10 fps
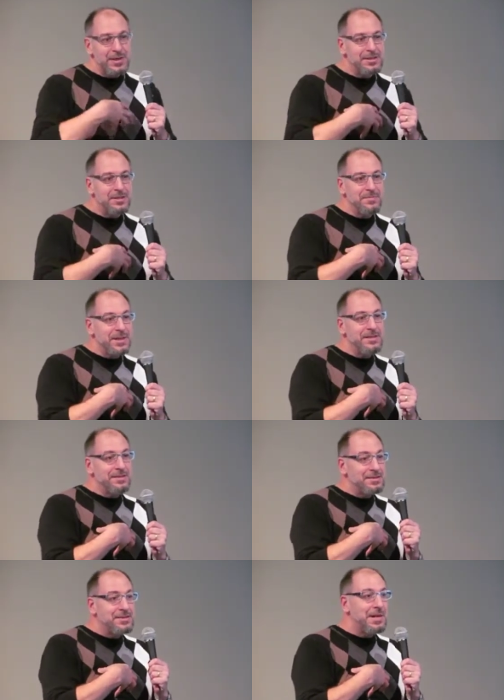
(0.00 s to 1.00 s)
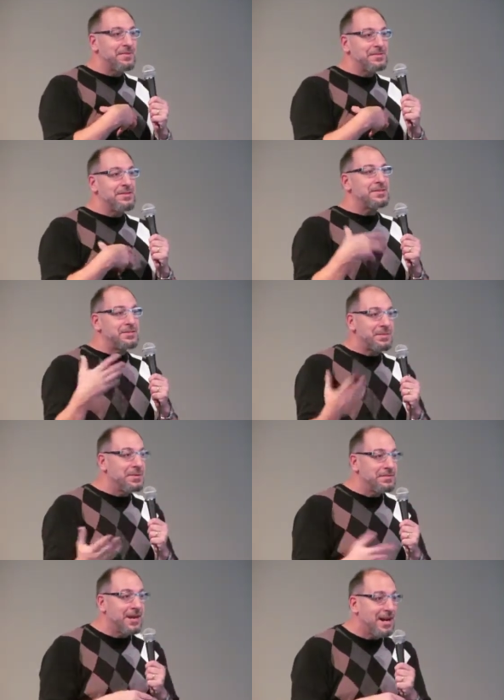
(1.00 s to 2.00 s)
you just submit yourself to the
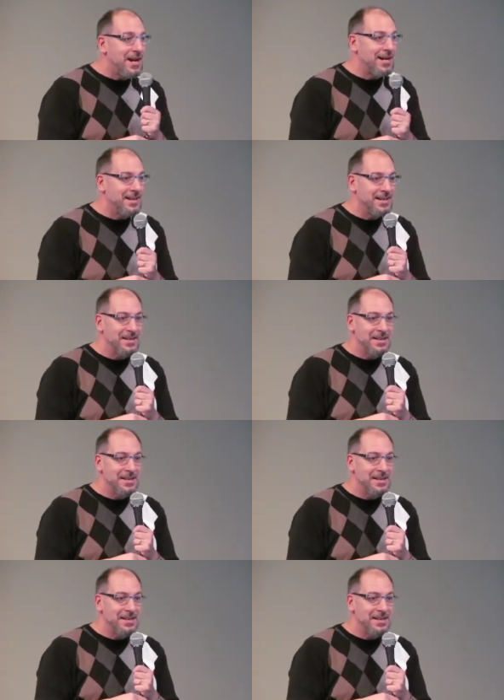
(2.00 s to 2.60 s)
Spirit of God.